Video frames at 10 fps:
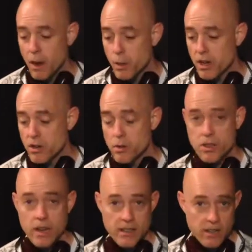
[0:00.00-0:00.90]
We can use
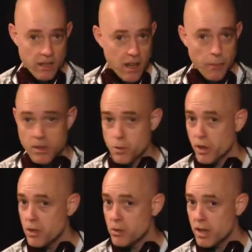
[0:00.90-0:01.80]
it as sextuplets. We
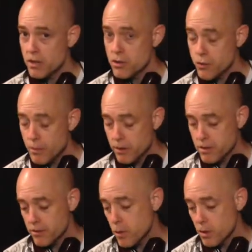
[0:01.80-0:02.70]
can use it as
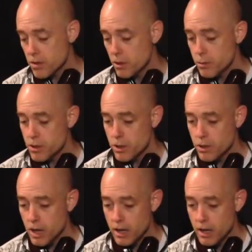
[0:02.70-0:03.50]
triplets. Of course, it'll be,